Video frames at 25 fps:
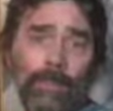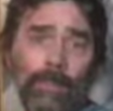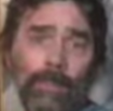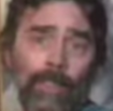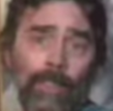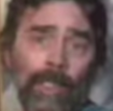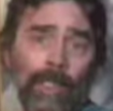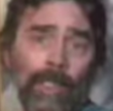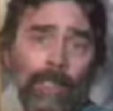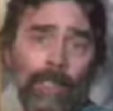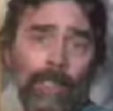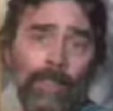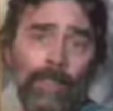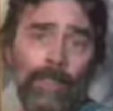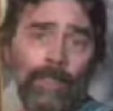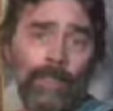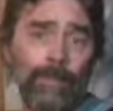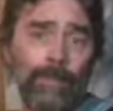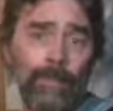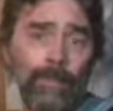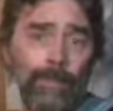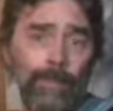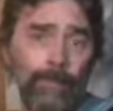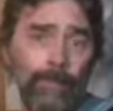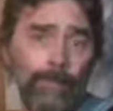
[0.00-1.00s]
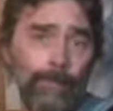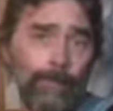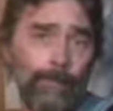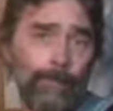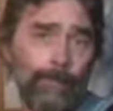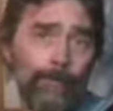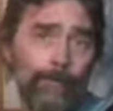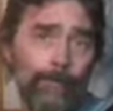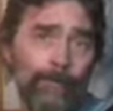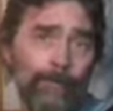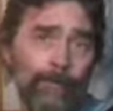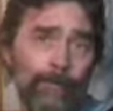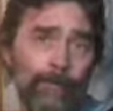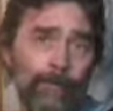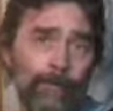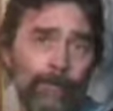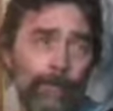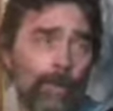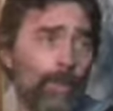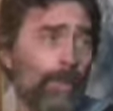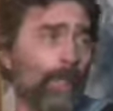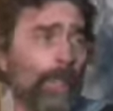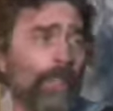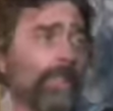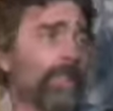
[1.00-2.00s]
Right?
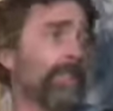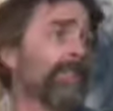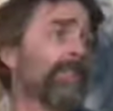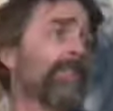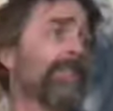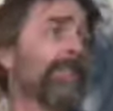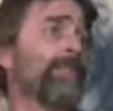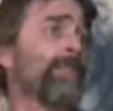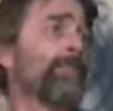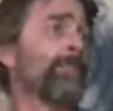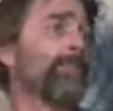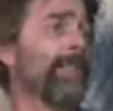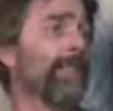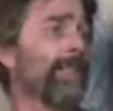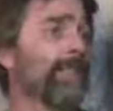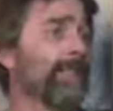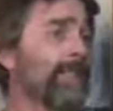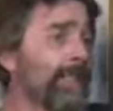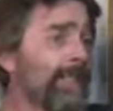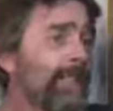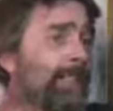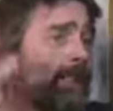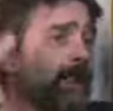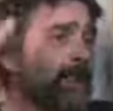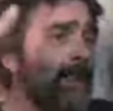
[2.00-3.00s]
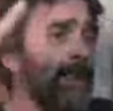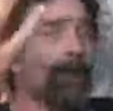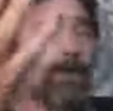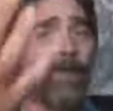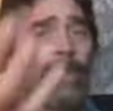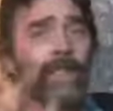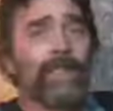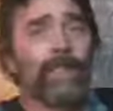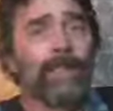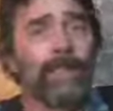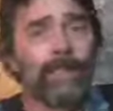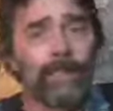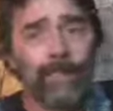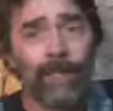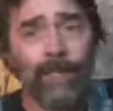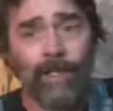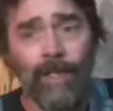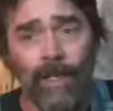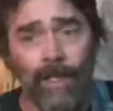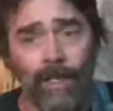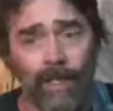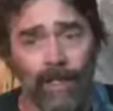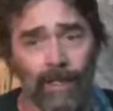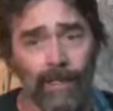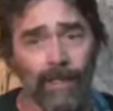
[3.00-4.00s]
Where is this place? It, within your
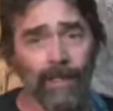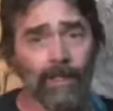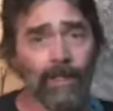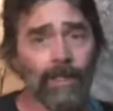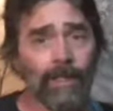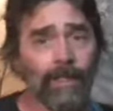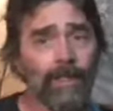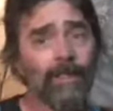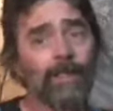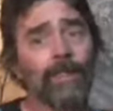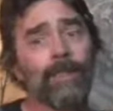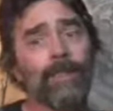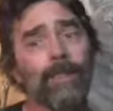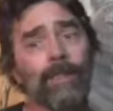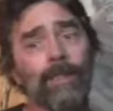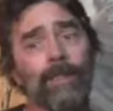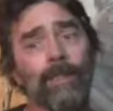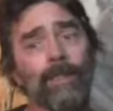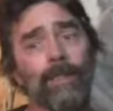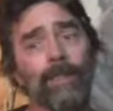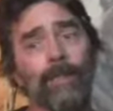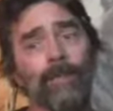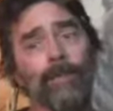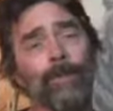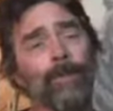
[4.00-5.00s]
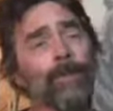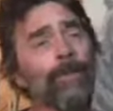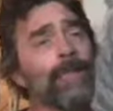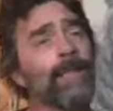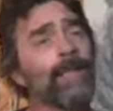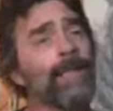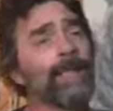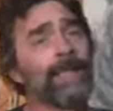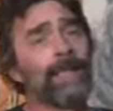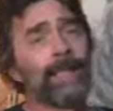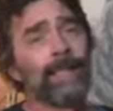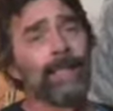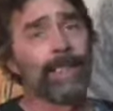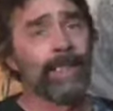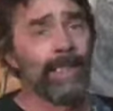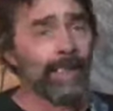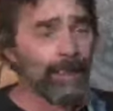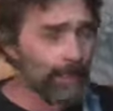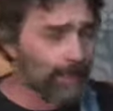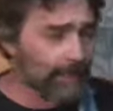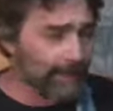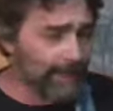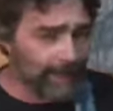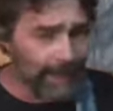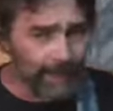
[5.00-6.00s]
heart. Nobody can
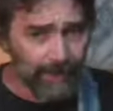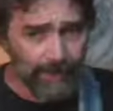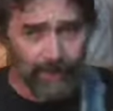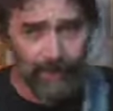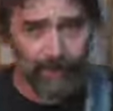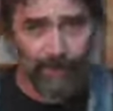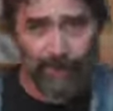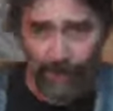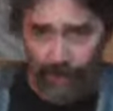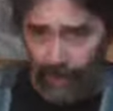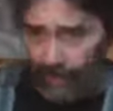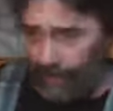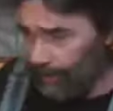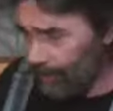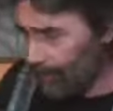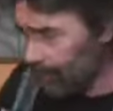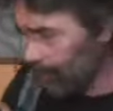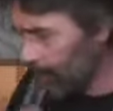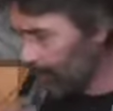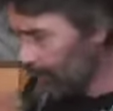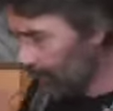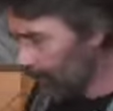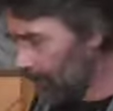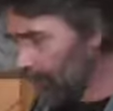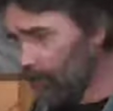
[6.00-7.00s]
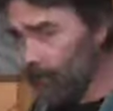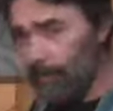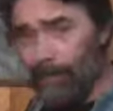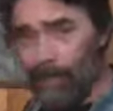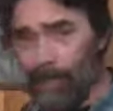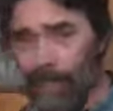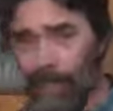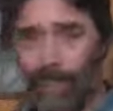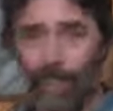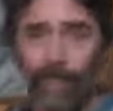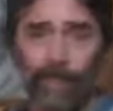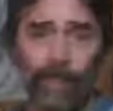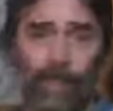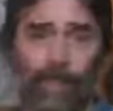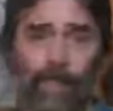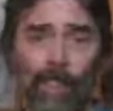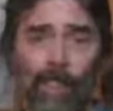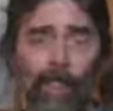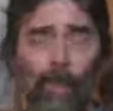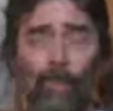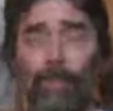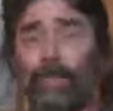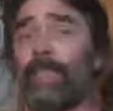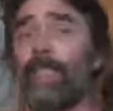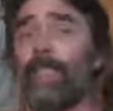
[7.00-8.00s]
get within your heart, within your mind,
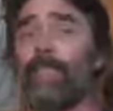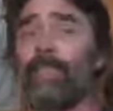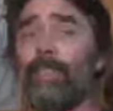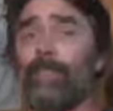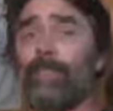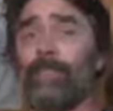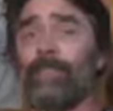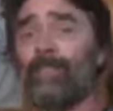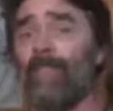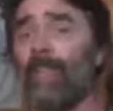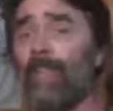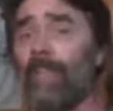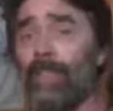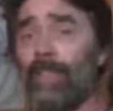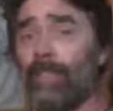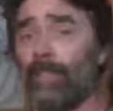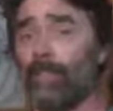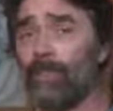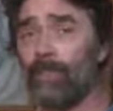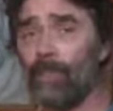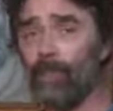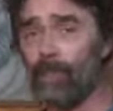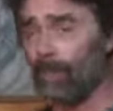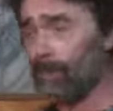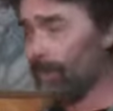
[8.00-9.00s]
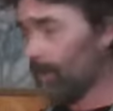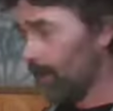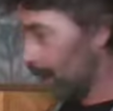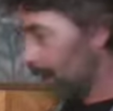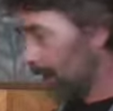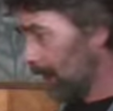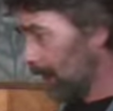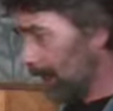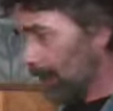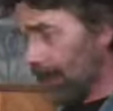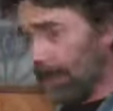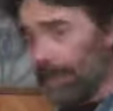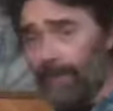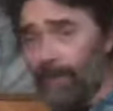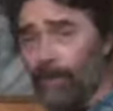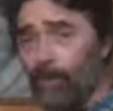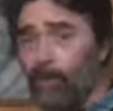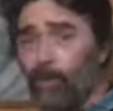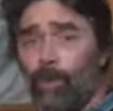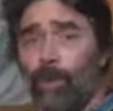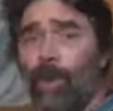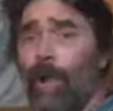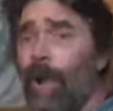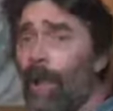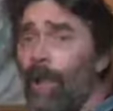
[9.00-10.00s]
within your very soul,
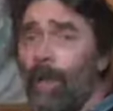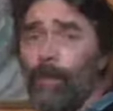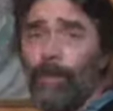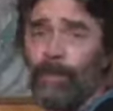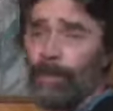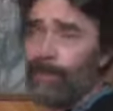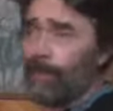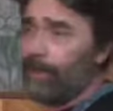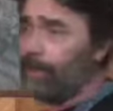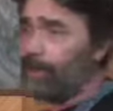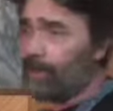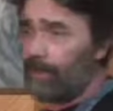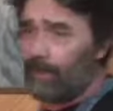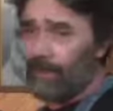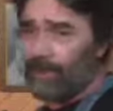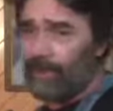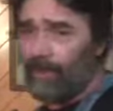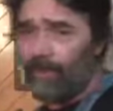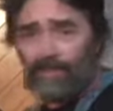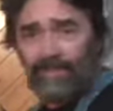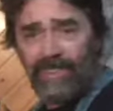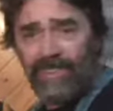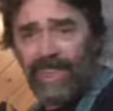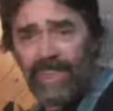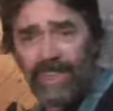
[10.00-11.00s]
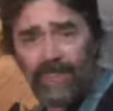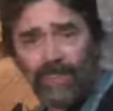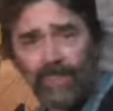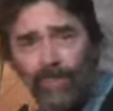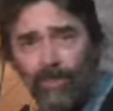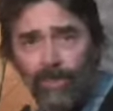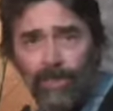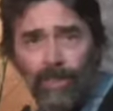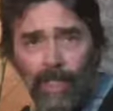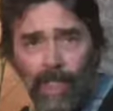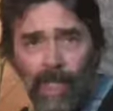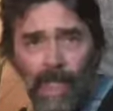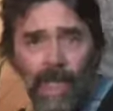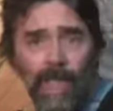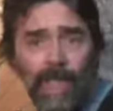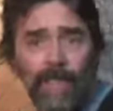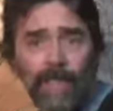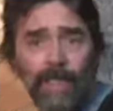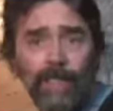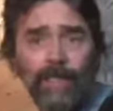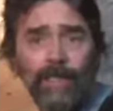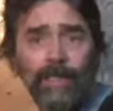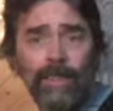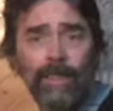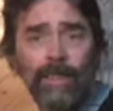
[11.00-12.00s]
and rob you of Jesus
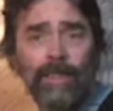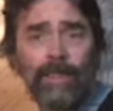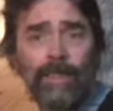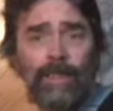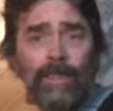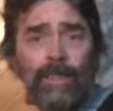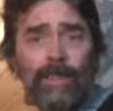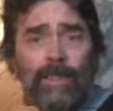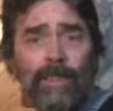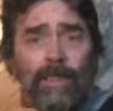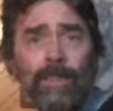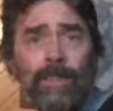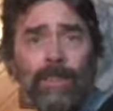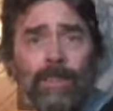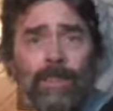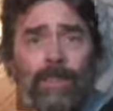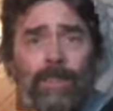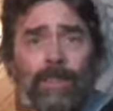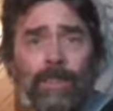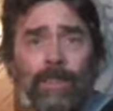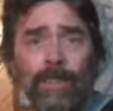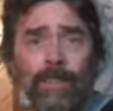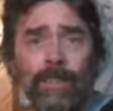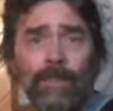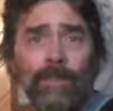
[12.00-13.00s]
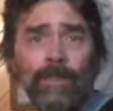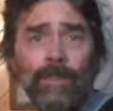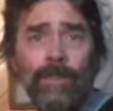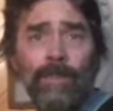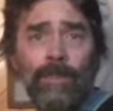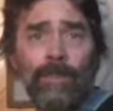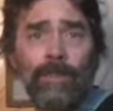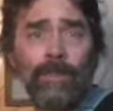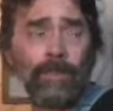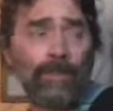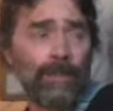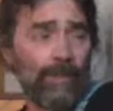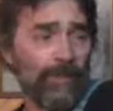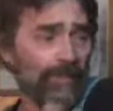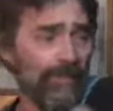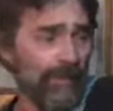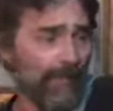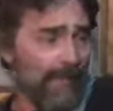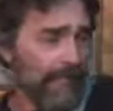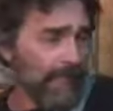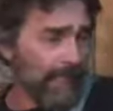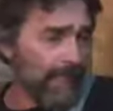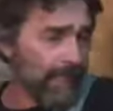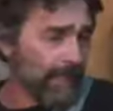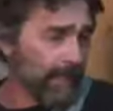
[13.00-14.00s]
Christ, Where's your
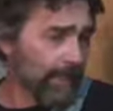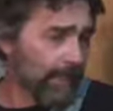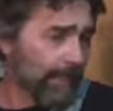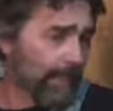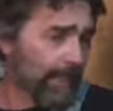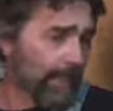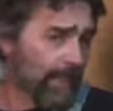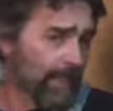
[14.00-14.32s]
faith,